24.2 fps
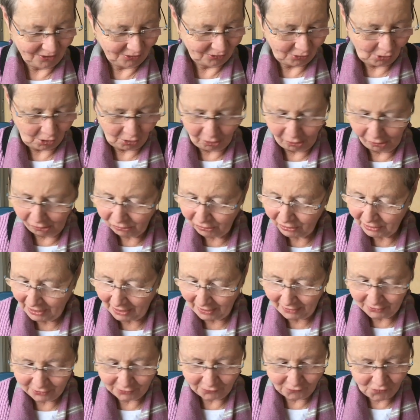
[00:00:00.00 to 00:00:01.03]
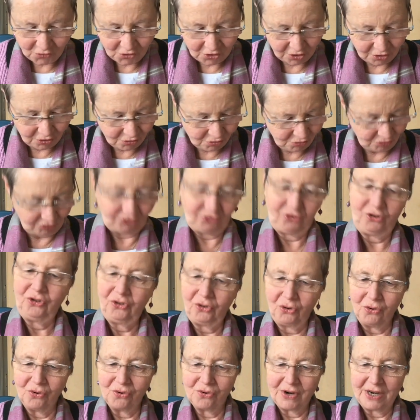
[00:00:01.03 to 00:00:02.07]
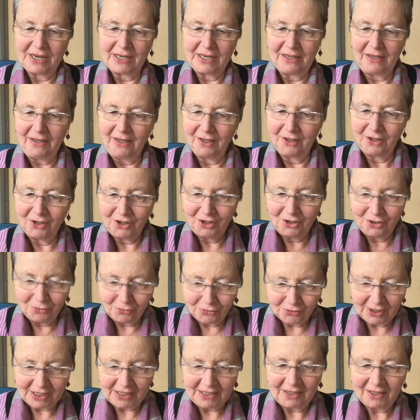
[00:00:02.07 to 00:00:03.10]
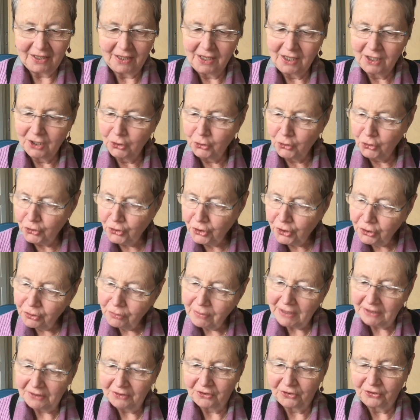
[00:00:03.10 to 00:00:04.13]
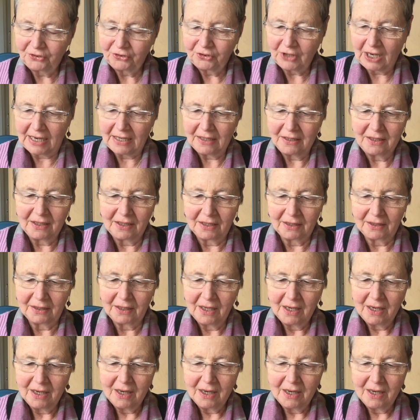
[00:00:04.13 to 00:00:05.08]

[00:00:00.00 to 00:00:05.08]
this whole kind of new story and new thinking and new understanding